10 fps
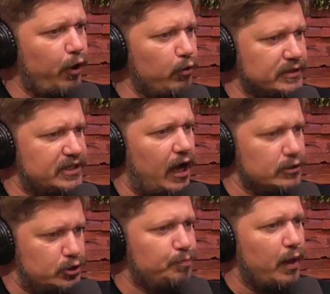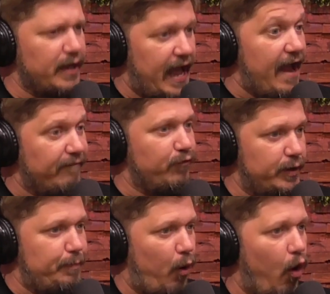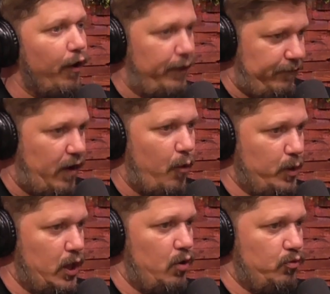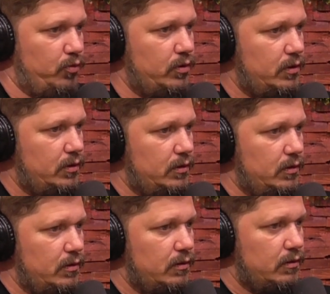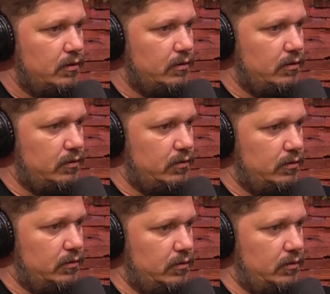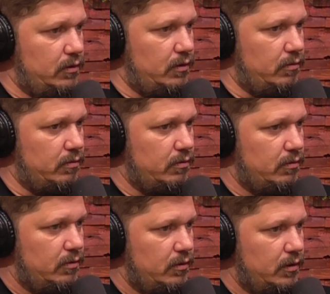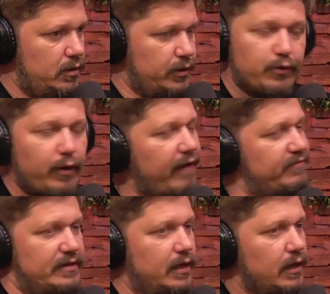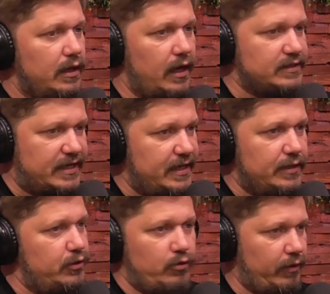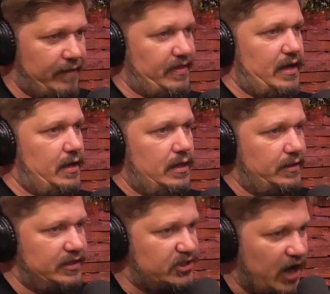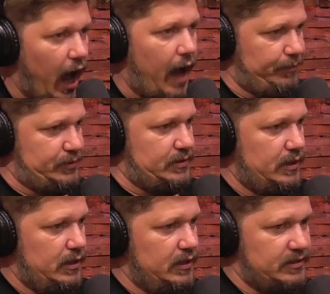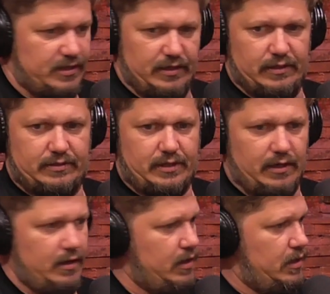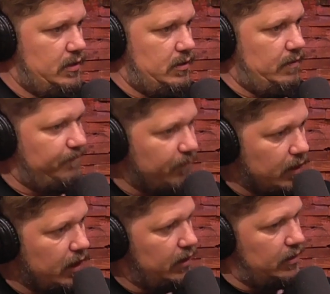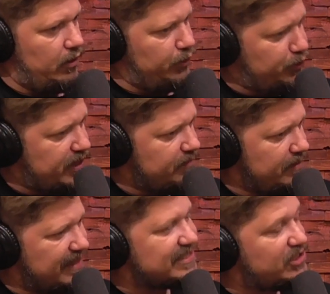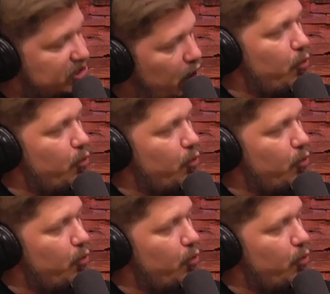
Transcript: only child, you play every part of Home Alone. Yeah. You don't have as a kid. You don't have the chops to. Are you kidding me? That's Joe